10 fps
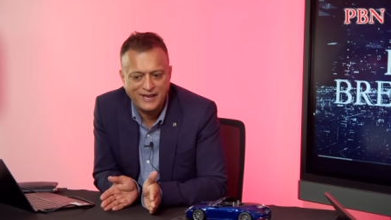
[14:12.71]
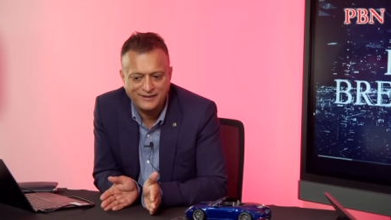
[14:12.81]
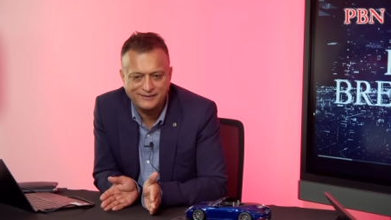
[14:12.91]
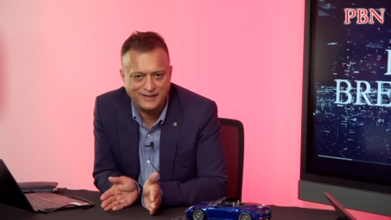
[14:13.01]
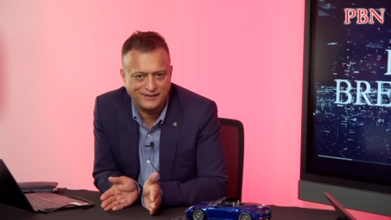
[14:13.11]

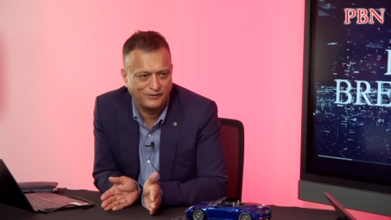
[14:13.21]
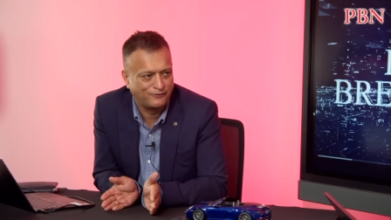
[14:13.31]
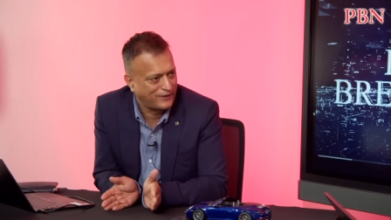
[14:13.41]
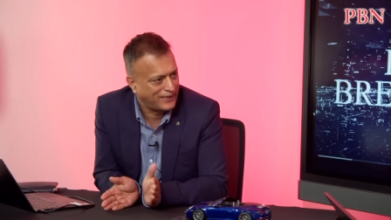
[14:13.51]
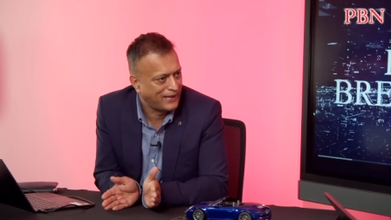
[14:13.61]
exist
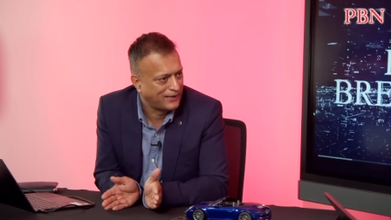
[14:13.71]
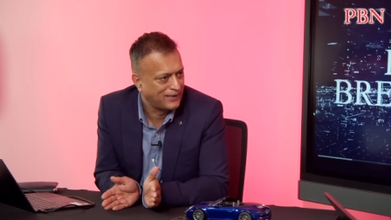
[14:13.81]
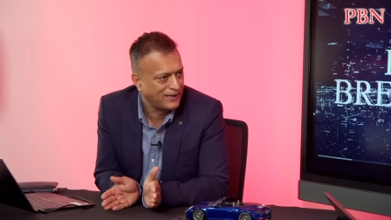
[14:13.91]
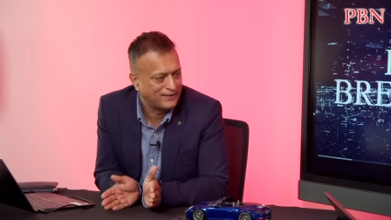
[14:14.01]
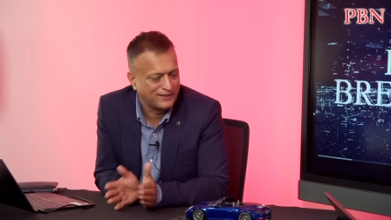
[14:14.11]
for
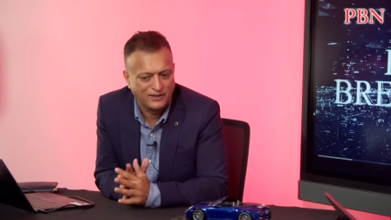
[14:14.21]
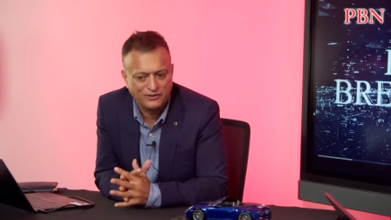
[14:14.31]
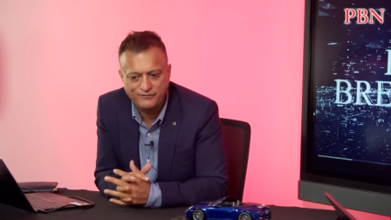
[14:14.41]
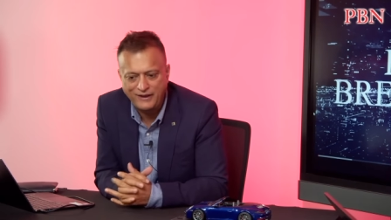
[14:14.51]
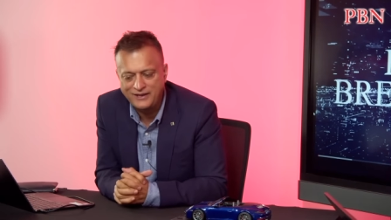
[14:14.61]
calculating
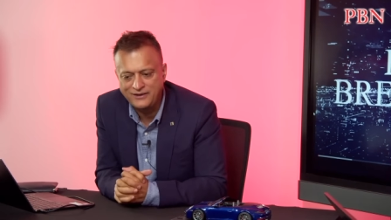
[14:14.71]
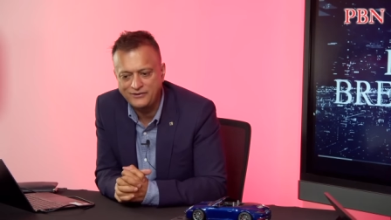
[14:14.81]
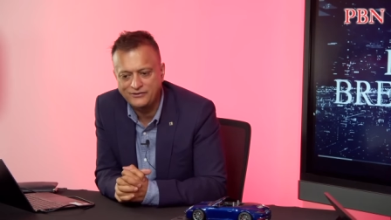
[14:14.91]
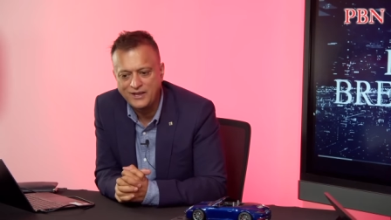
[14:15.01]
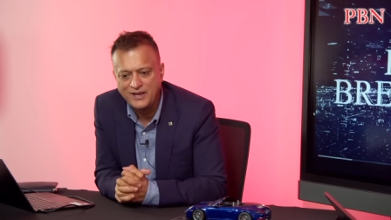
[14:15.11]
those
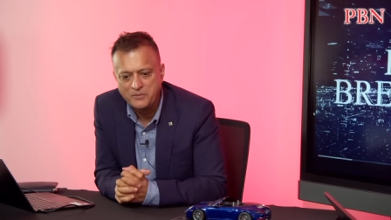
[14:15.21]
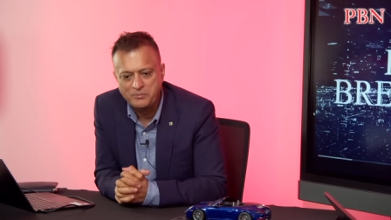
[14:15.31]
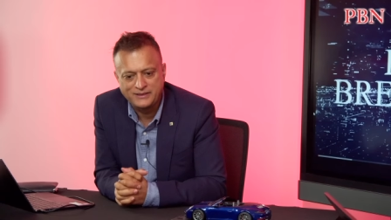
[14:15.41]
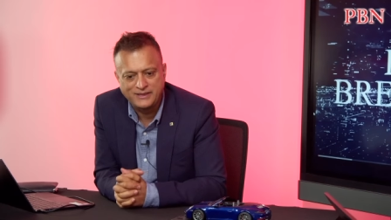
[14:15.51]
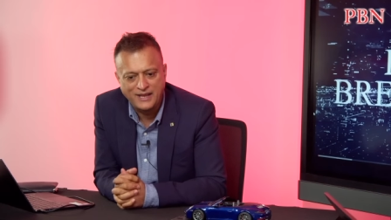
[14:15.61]
values. Yeah.
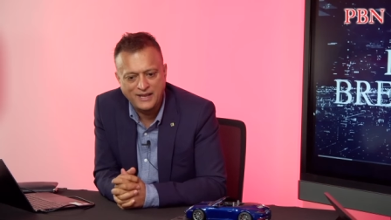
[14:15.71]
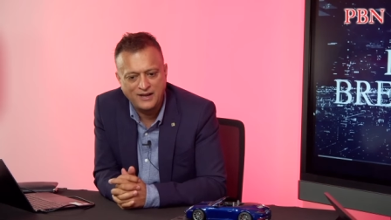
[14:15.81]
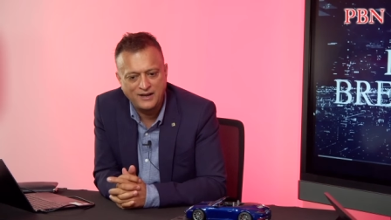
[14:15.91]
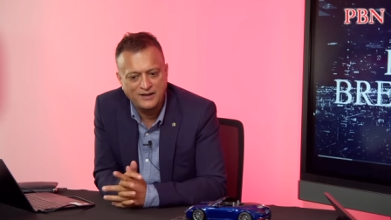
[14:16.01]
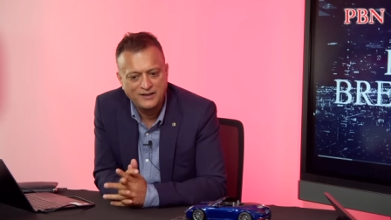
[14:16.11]
But they
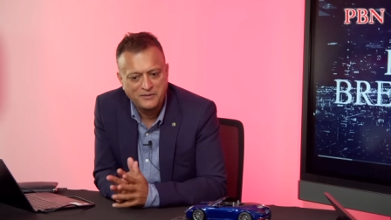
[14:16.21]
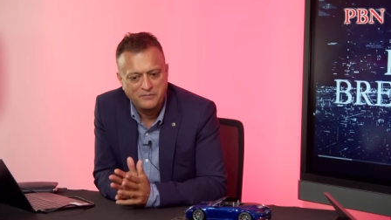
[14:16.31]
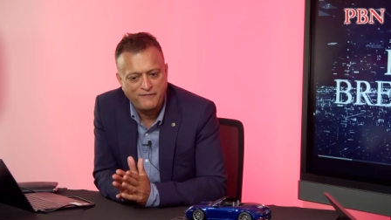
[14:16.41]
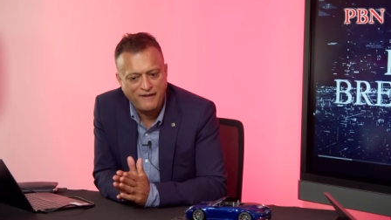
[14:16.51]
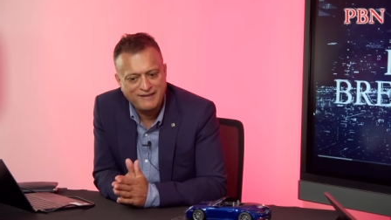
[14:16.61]
are
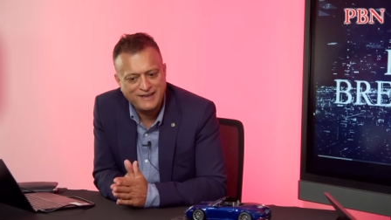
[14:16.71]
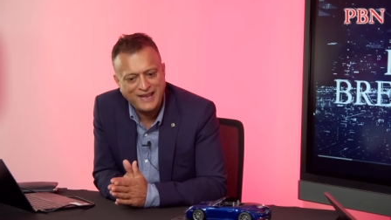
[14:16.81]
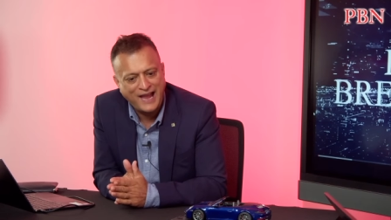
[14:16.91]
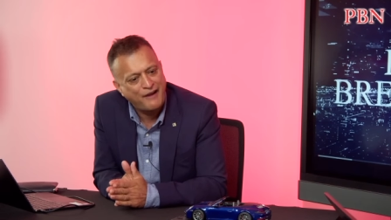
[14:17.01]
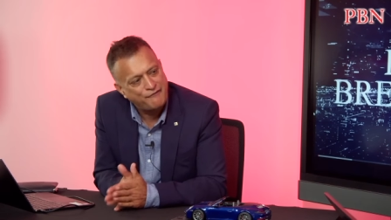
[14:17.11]

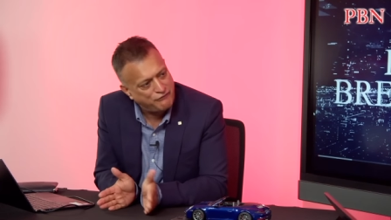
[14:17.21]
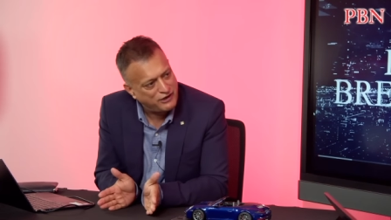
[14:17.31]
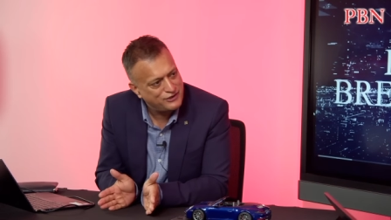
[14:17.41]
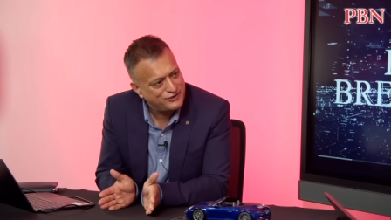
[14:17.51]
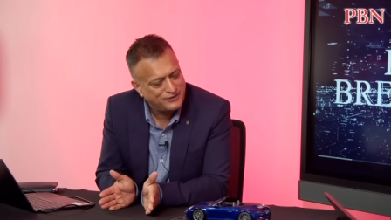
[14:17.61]
very
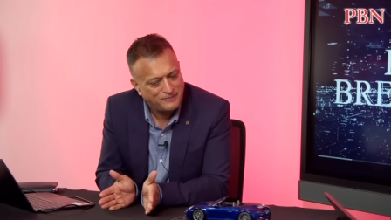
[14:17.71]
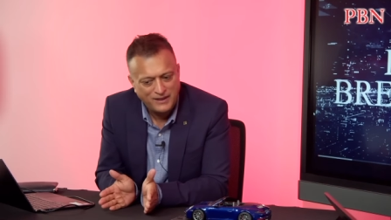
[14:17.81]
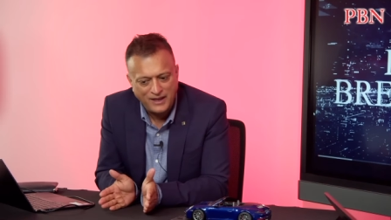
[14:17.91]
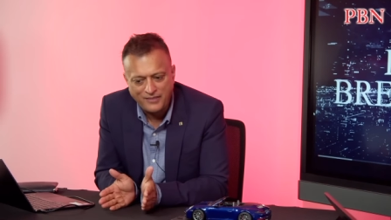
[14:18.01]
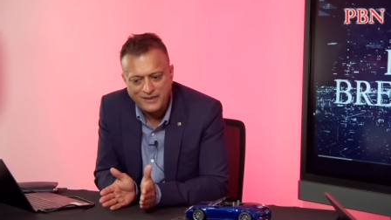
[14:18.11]
averaged
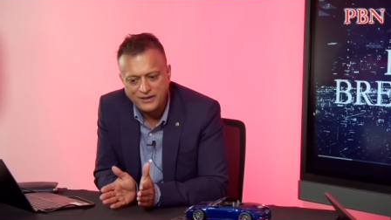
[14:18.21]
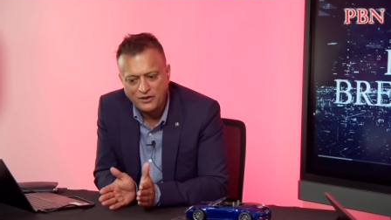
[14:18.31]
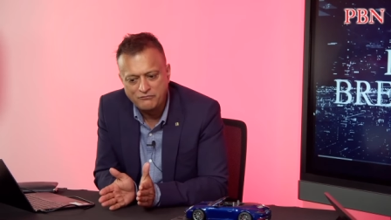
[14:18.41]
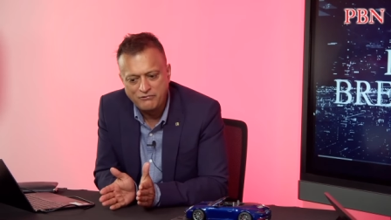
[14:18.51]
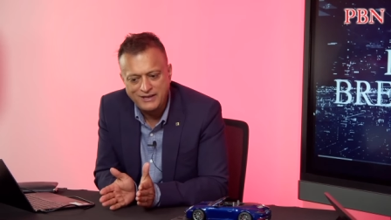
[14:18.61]
and they
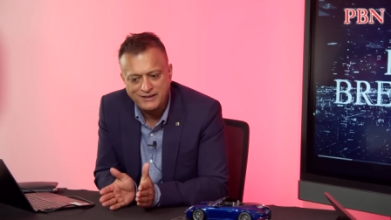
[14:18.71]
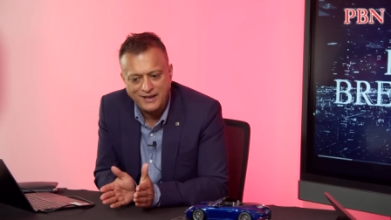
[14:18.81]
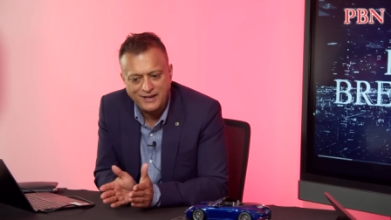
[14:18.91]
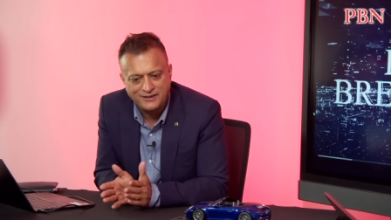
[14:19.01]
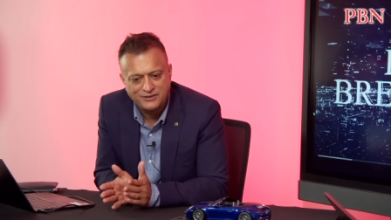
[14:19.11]
don't really
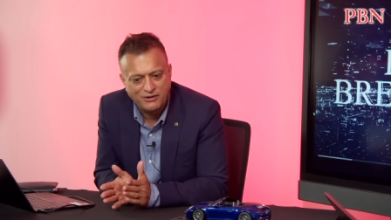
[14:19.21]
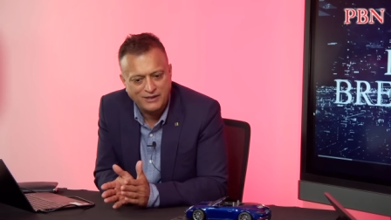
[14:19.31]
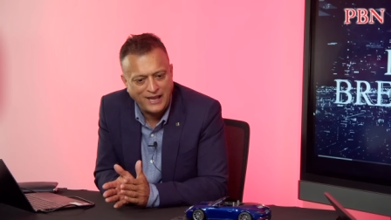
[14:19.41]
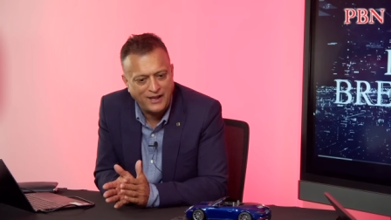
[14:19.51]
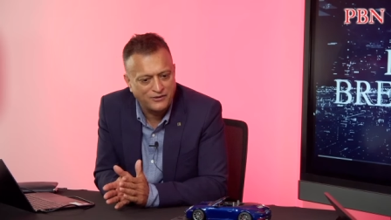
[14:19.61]
take into
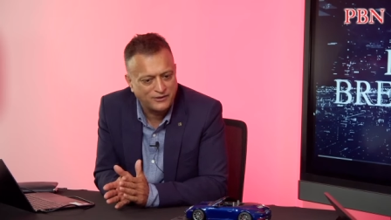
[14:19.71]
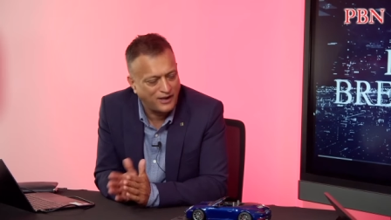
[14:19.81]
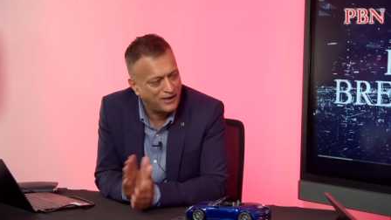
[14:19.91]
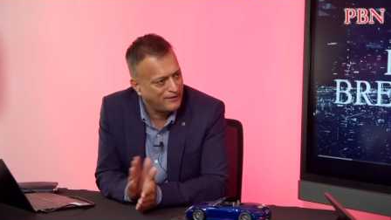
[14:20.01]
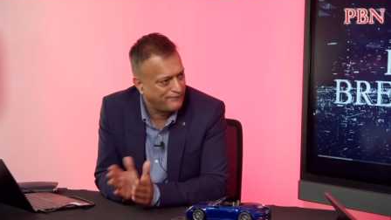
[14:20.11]
account
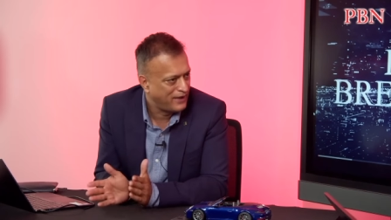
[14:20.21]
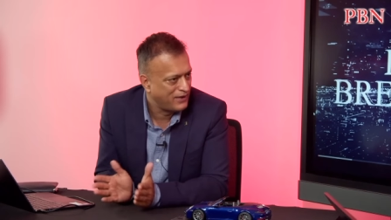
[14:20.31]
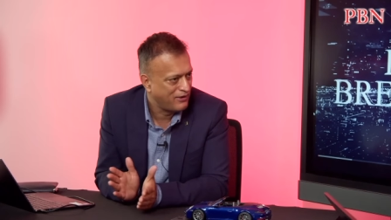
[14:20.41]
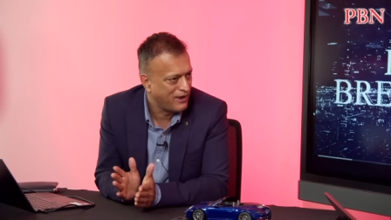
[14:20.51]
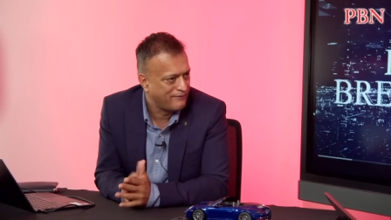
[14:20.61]
higher
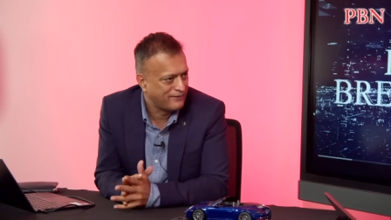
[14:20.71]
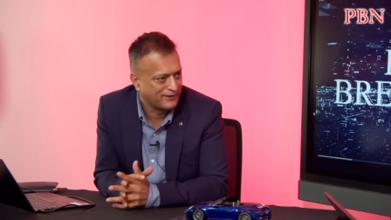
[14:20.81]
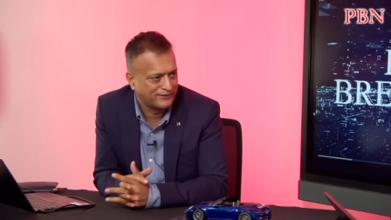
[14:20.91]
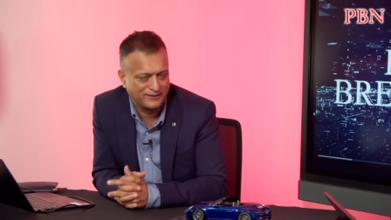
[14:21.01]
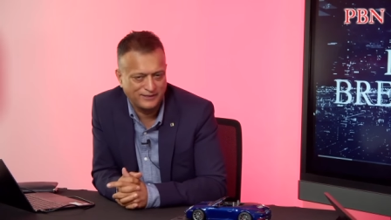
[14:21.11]
value
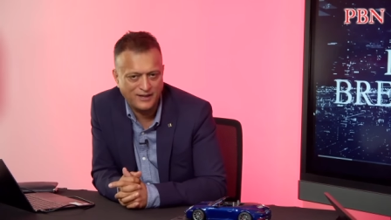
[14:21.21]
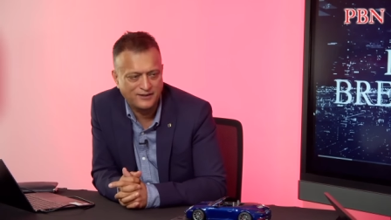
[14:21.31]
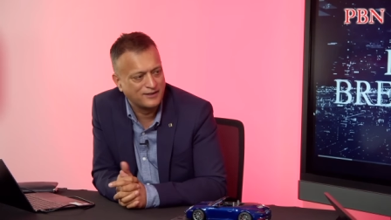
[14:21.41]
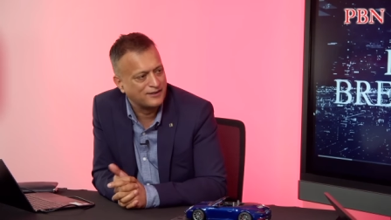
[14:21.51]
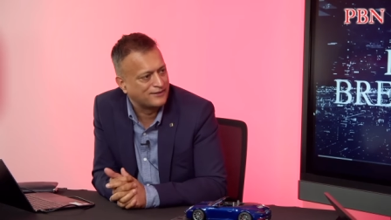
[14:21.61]
areas,
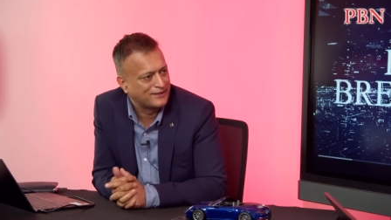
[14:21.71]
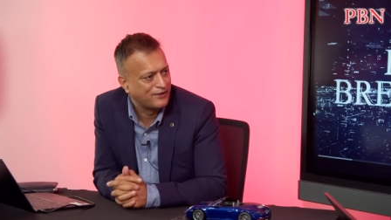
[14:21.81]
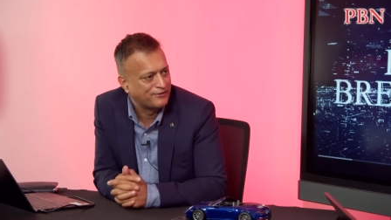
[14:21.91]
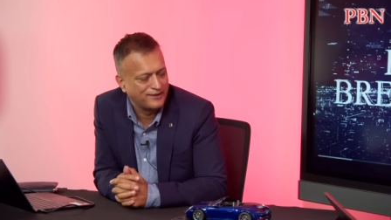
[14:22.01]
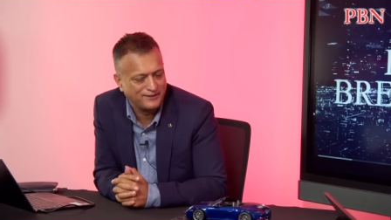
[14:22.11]
London and the
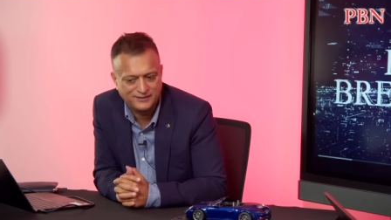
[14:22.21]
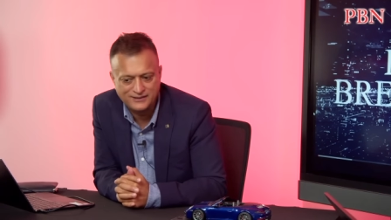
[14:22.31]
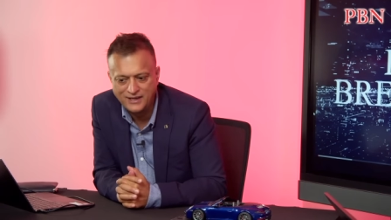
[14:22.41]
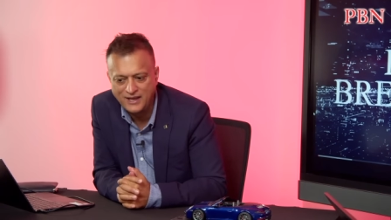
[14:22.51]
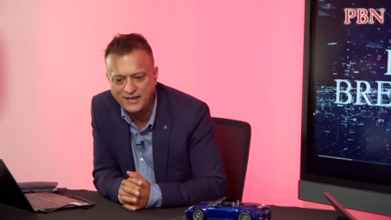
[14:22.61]
Southeast and
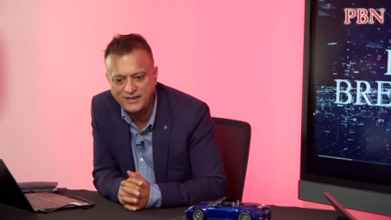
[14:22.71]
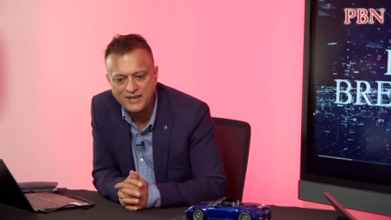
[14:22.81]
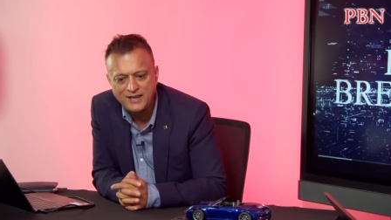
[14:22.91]
the like.